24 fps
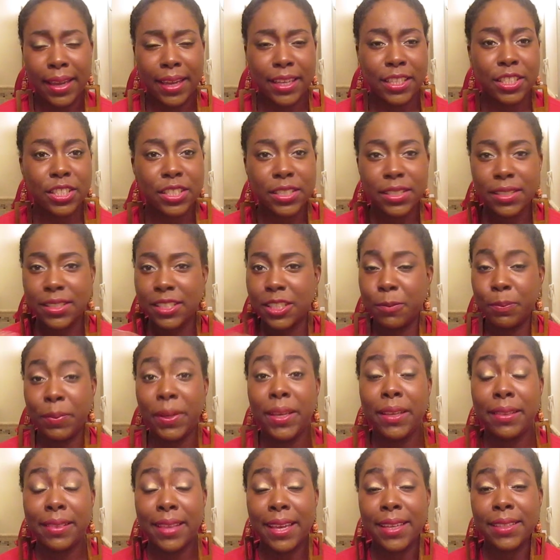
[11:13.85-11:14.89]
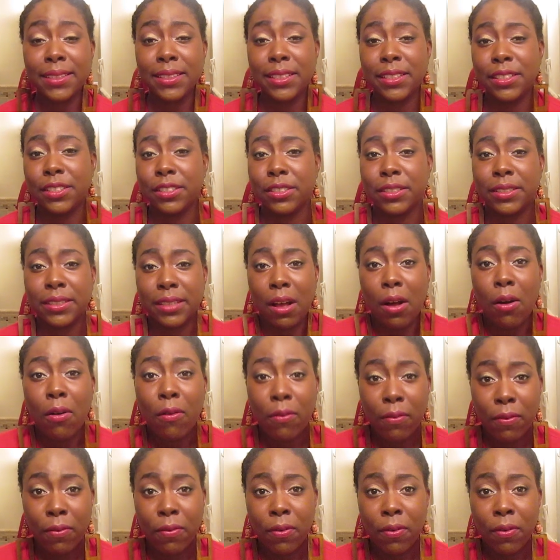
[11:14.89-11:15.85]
and just speak that to yourself.